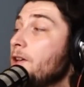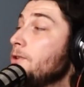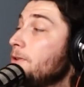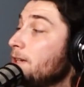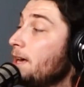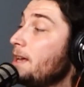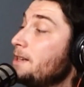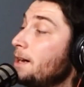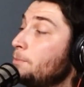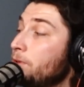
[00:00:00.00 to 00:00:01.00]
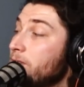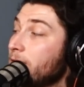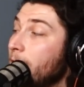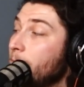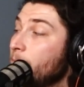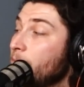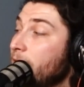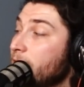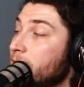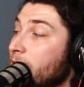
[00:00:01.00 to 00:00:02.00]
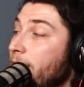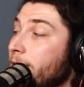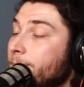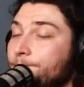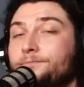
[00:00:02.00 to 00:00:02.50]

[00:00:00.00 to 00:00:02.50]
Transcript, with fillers: You can end up with something that's like